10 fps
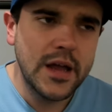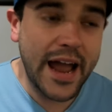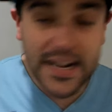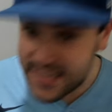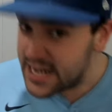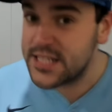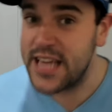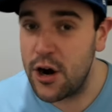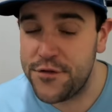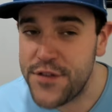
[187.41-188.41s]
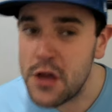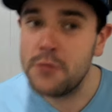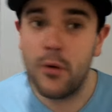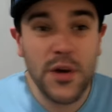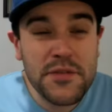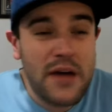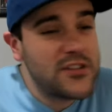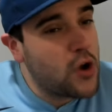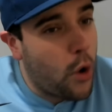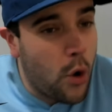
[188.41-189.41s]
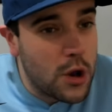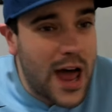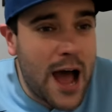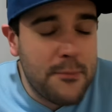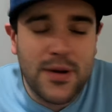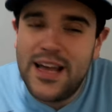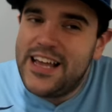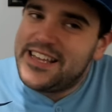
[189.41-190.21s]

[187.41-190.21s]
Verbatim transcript: And it's into center field, but with him having to hold up,